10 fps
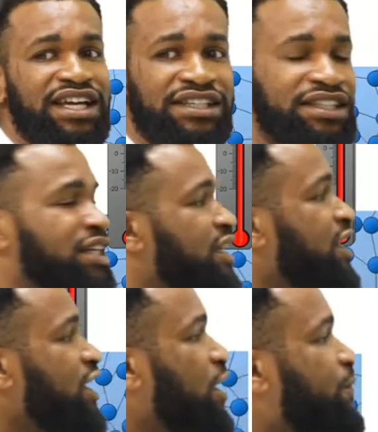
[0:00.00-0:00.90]
energy.
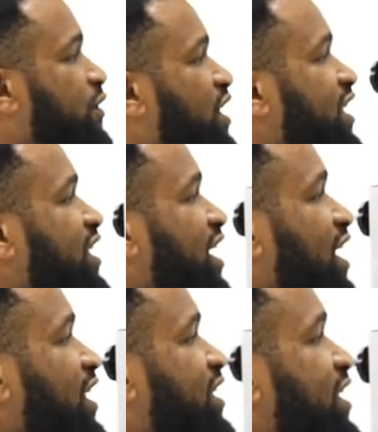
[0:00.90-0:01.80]
If you take the
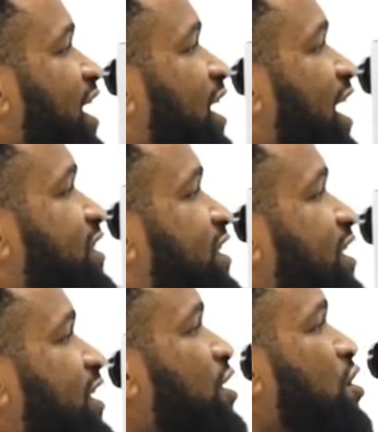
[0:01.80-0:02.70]
kinetic
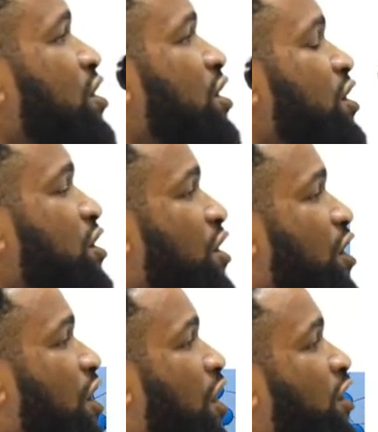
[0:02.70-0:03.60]
energy,
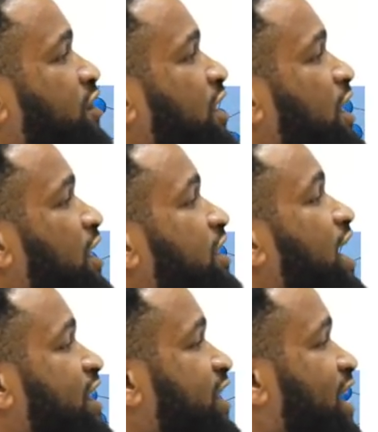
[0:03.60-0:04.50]
or the
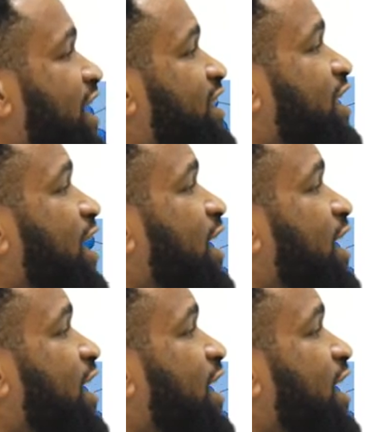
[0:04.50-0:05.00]
kinetic